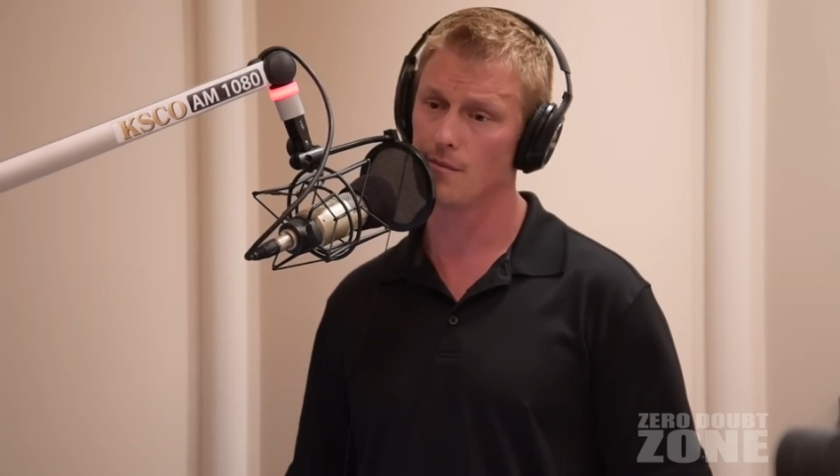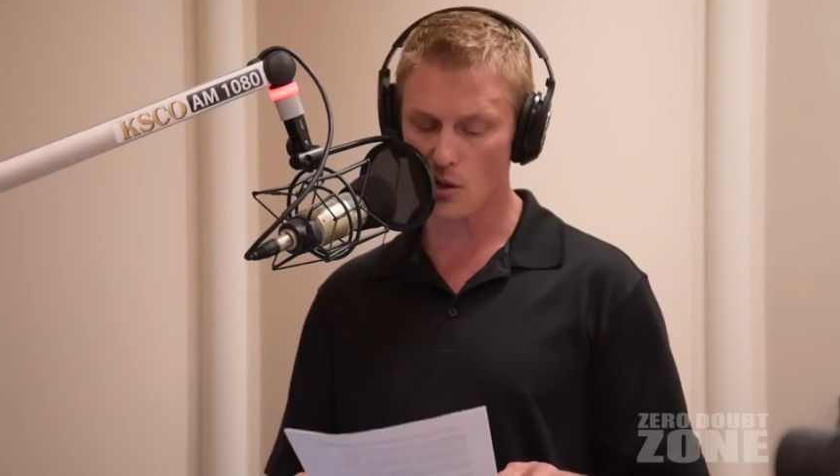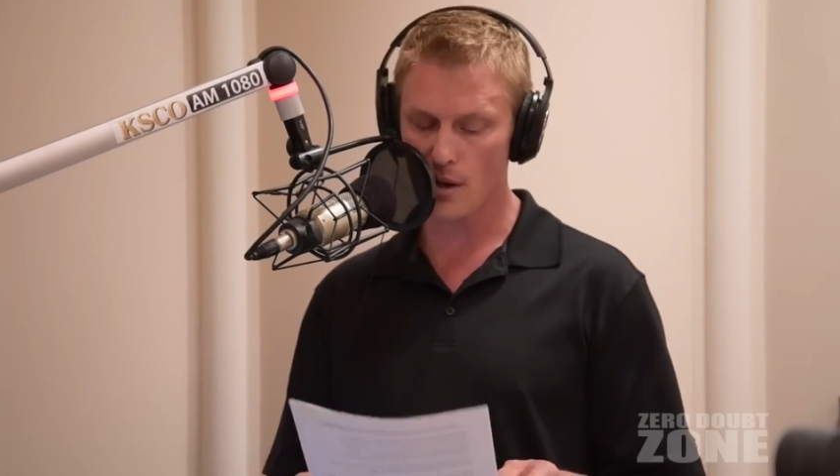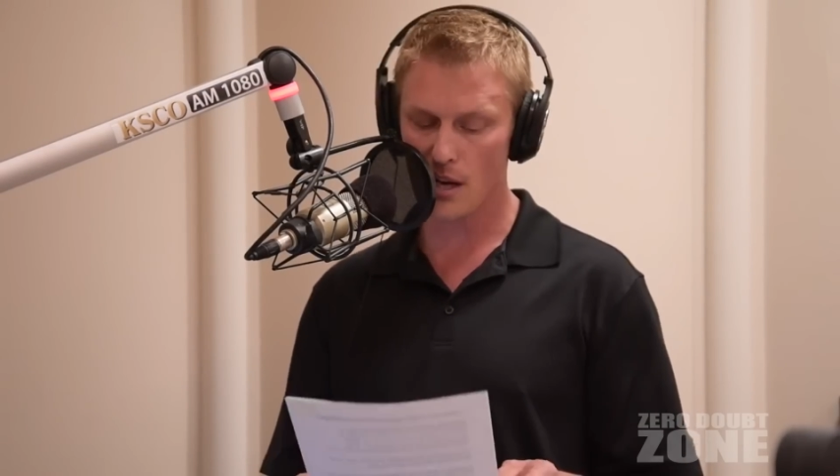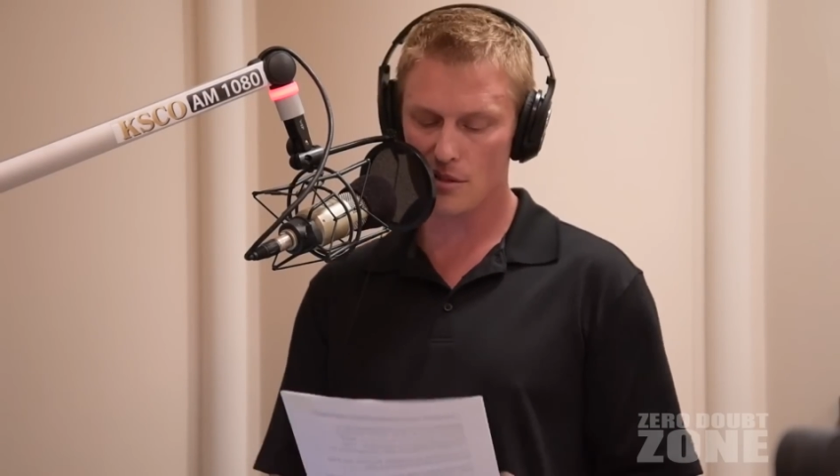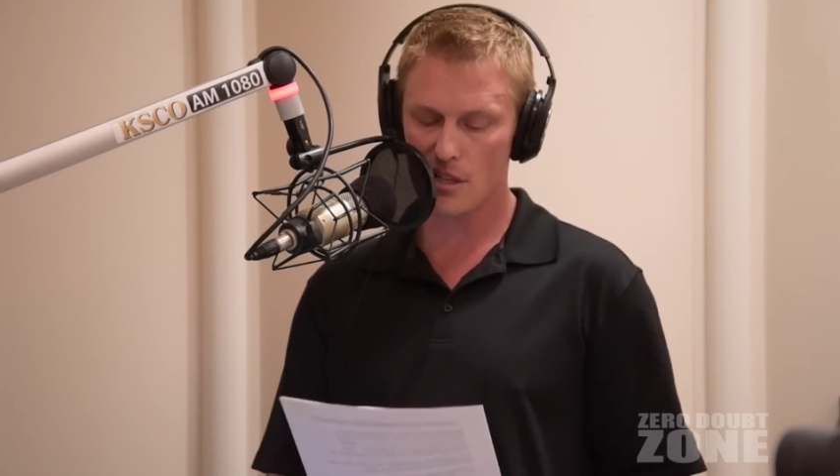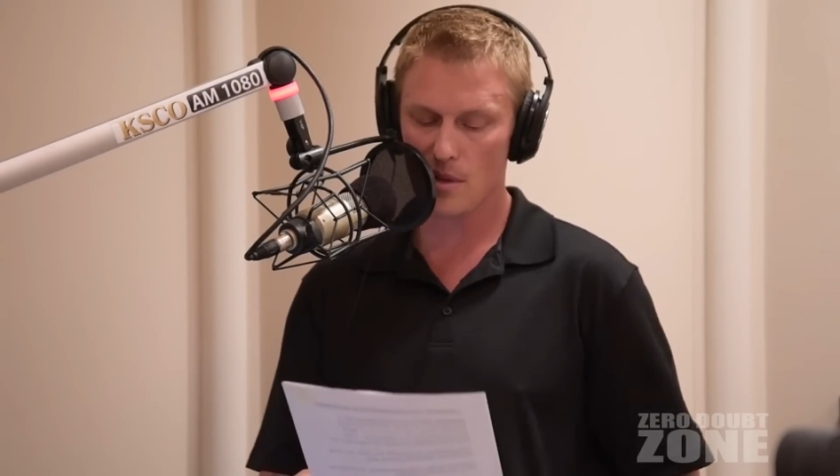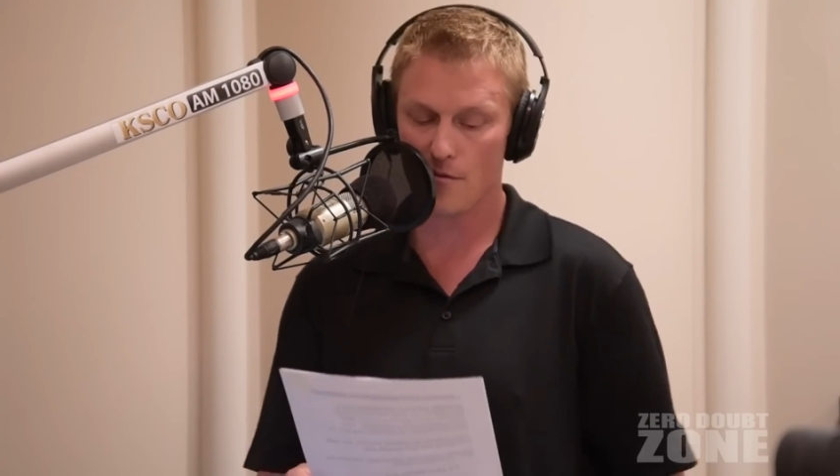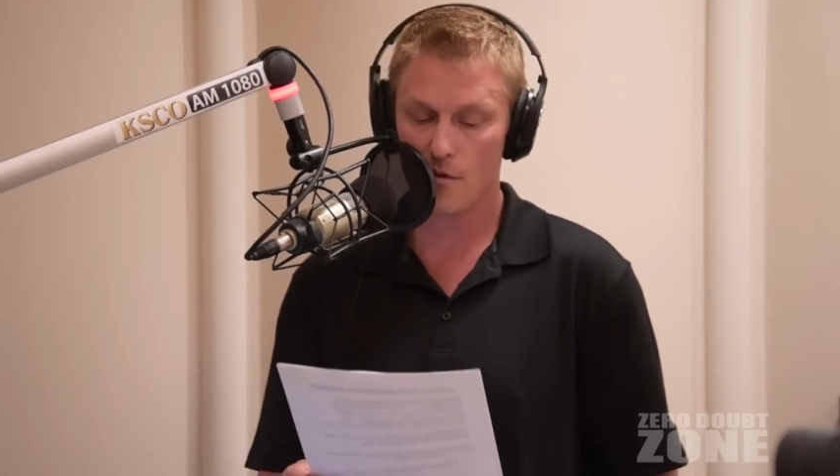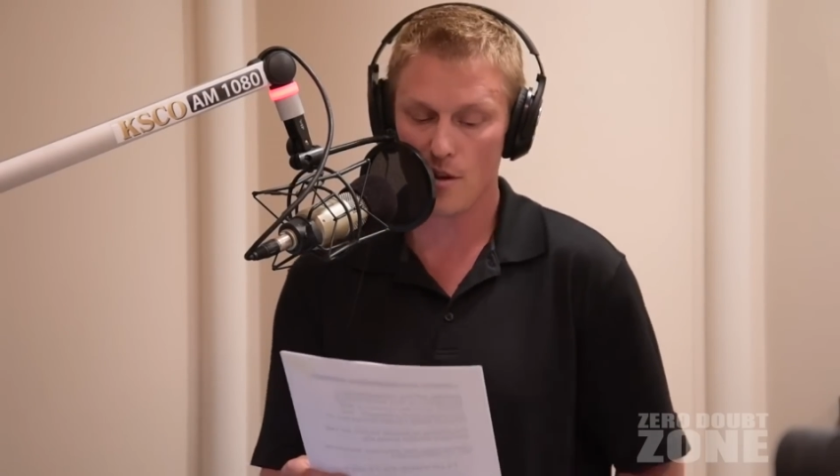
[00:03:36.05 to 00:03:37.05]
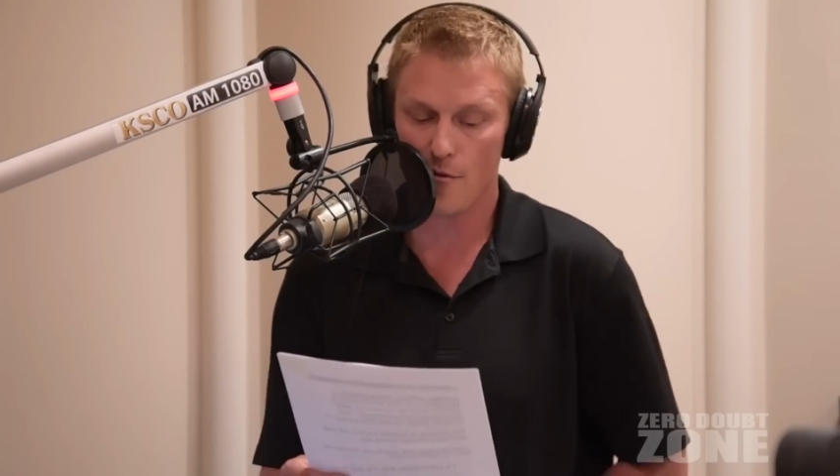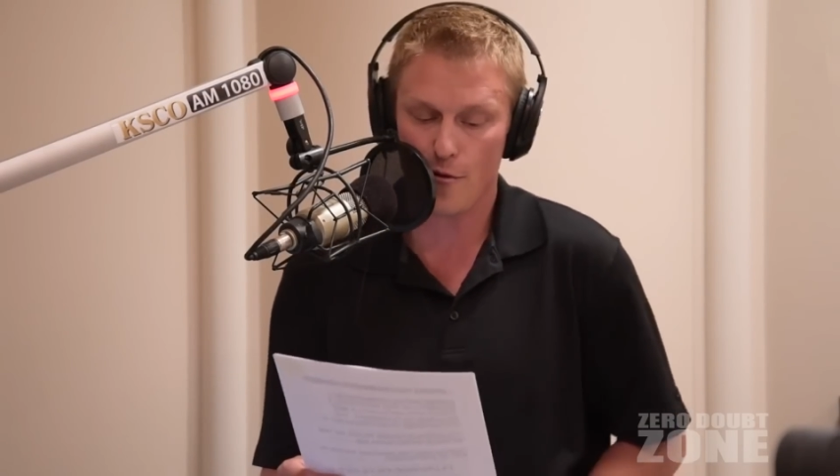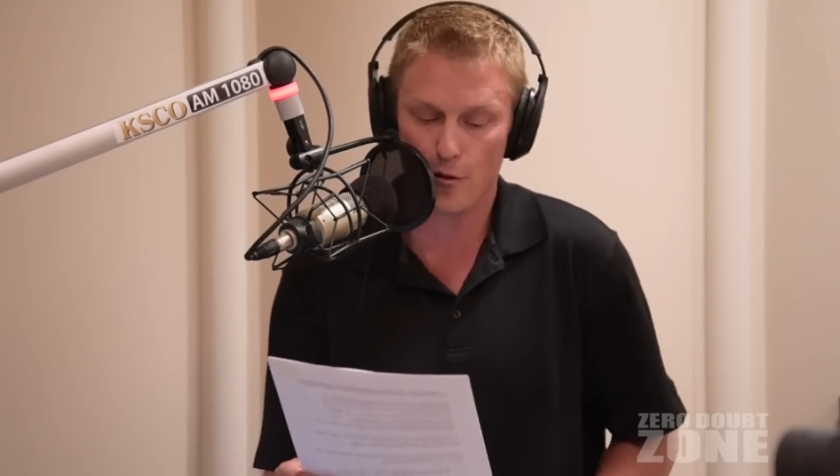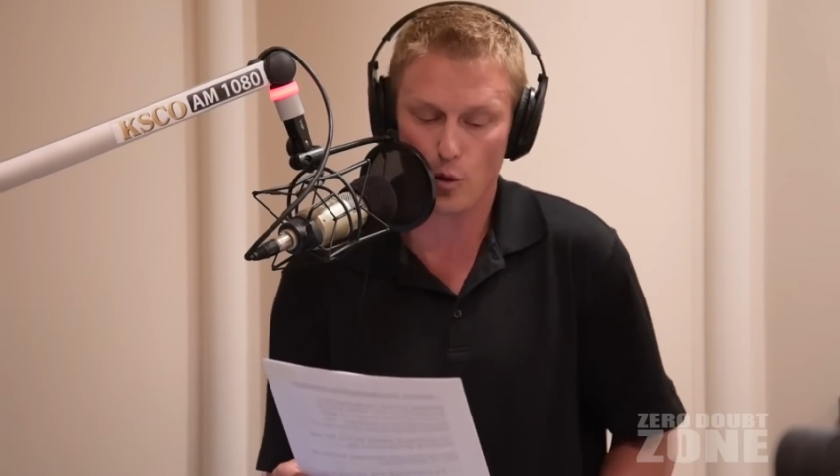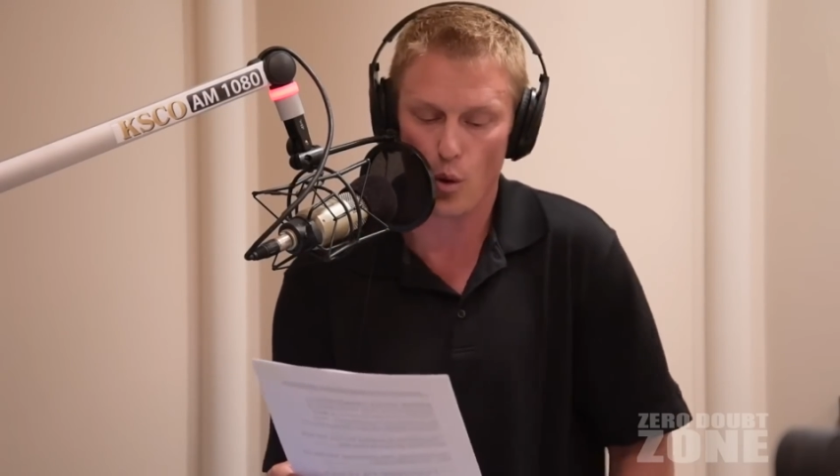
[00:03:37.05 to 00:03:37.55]
So here's something from the
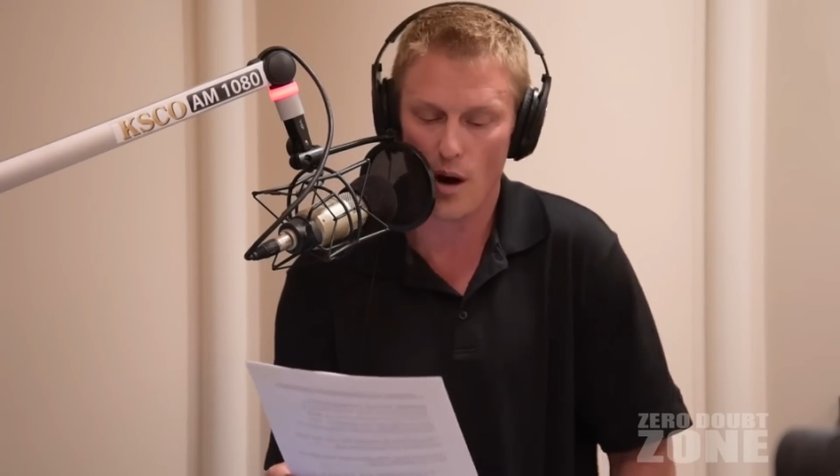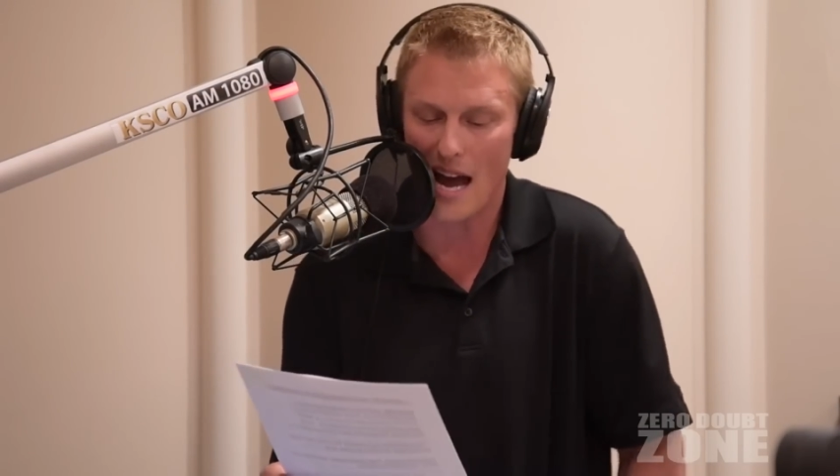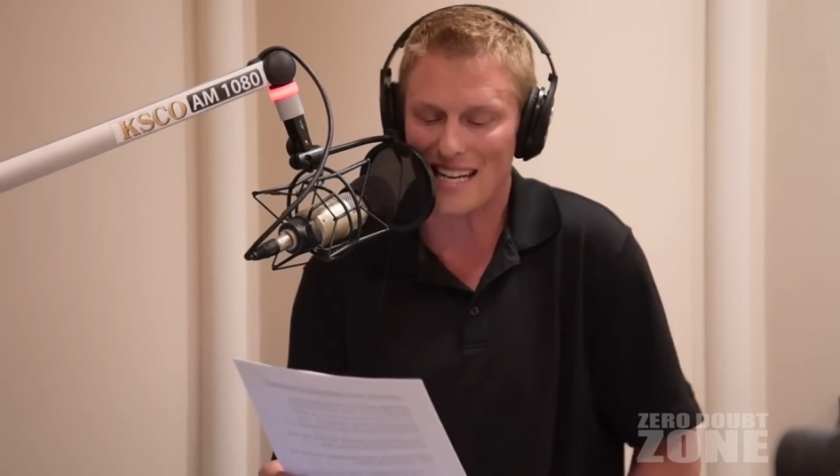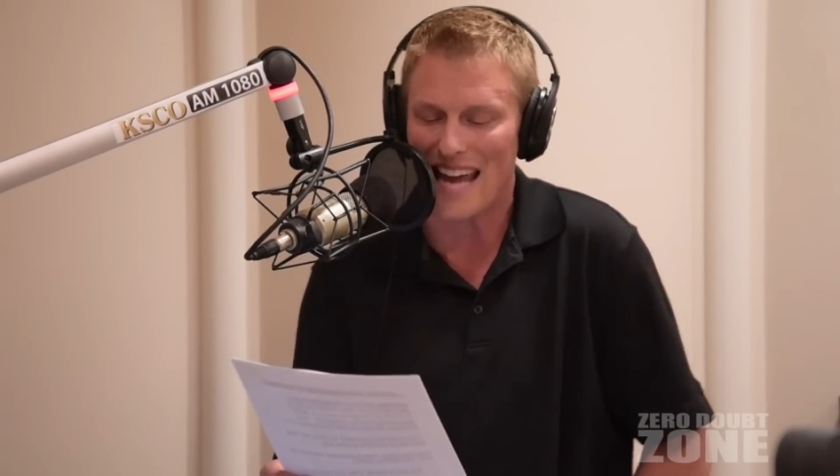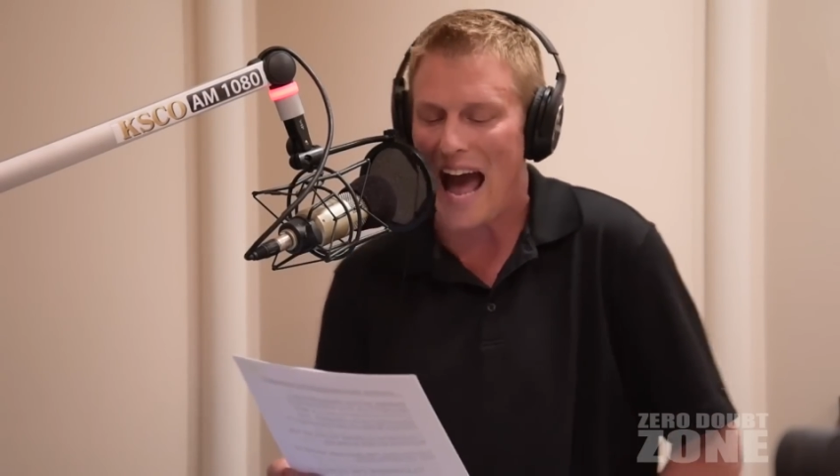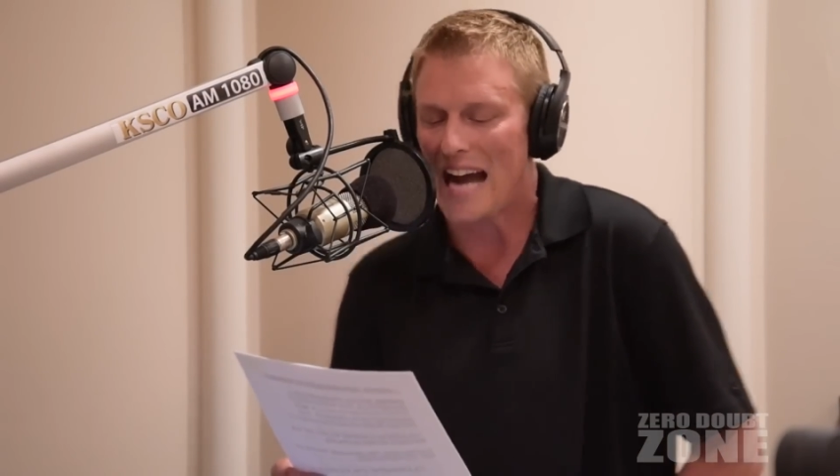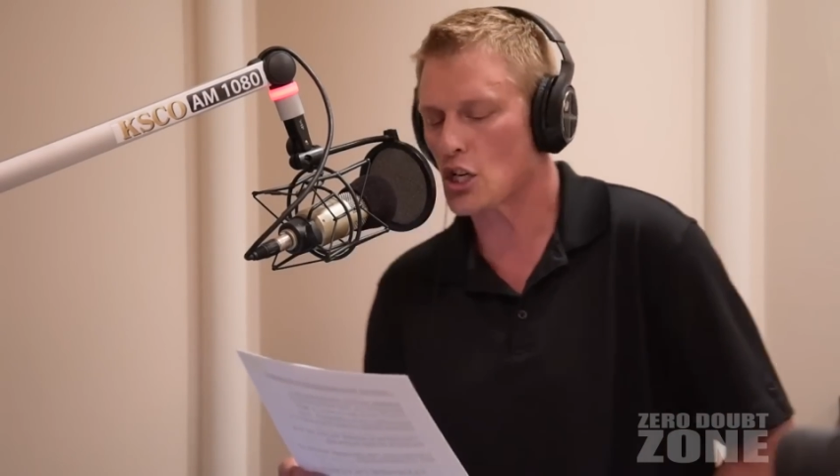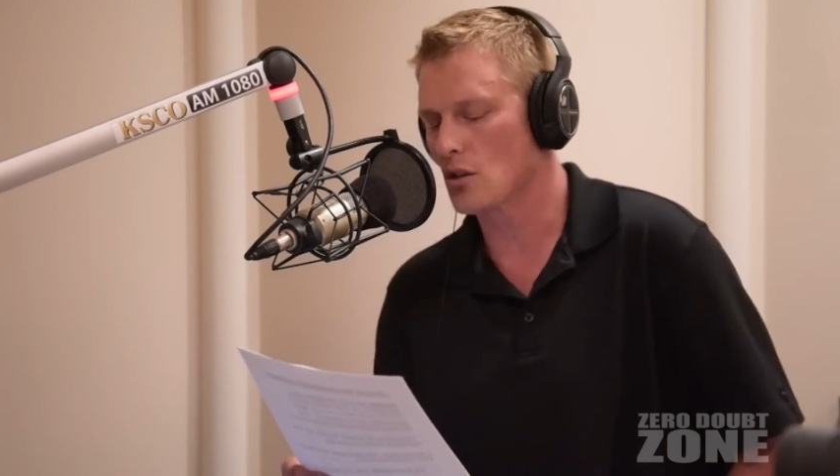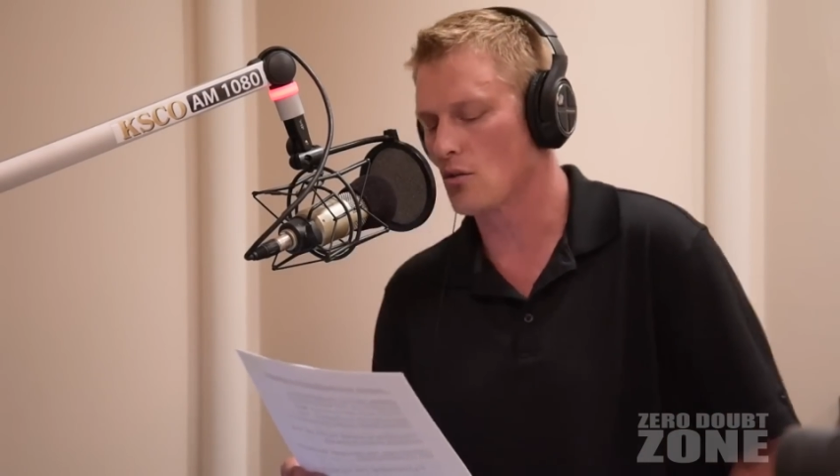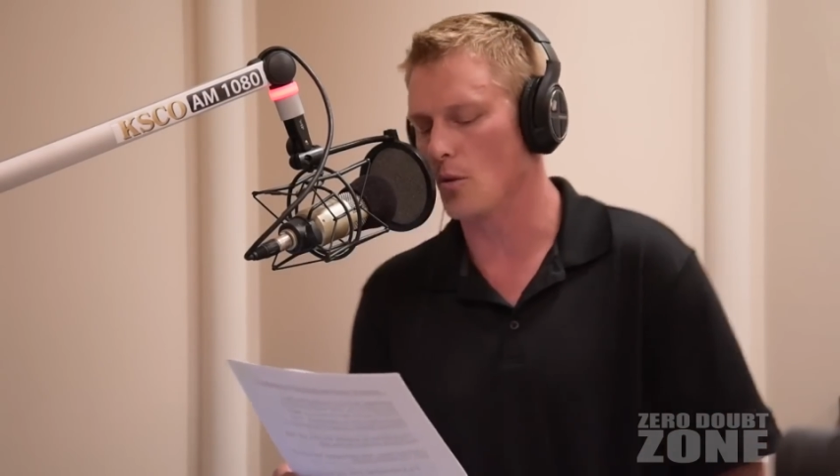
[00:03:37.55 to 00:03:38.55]
Fluoride Action